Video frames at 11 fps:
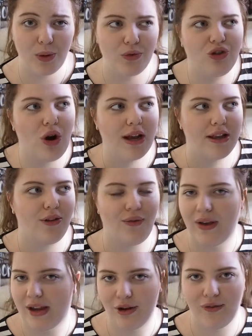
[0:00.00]
trying to
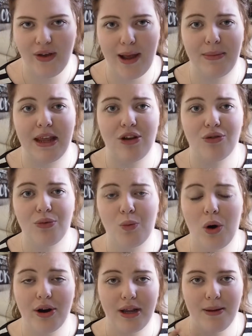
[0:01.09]
feed her family and
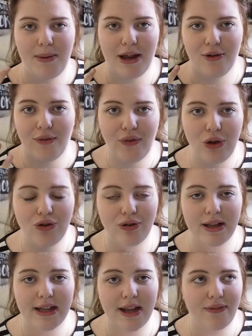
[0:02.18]
worrying about her future
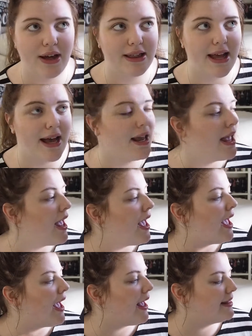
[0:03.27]
and stuff like that.
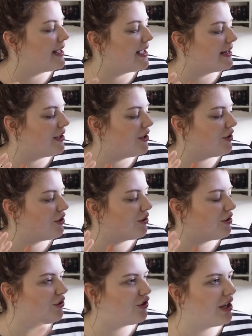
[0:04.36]
And then
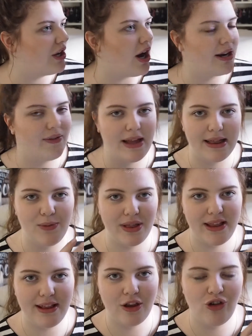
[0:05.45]
she kind of,
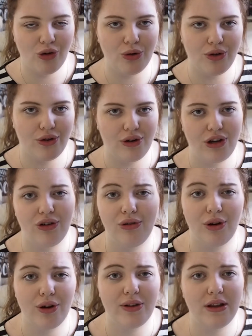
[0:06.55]
within this short story, she
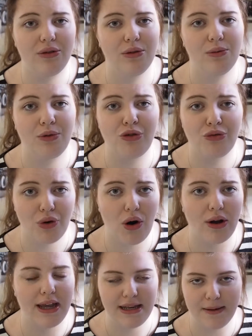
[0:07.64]
grows into a
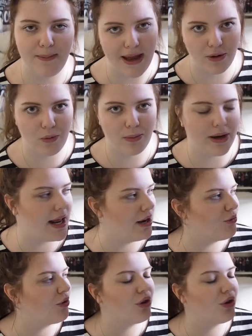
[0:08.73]
strong, independent woman, and it was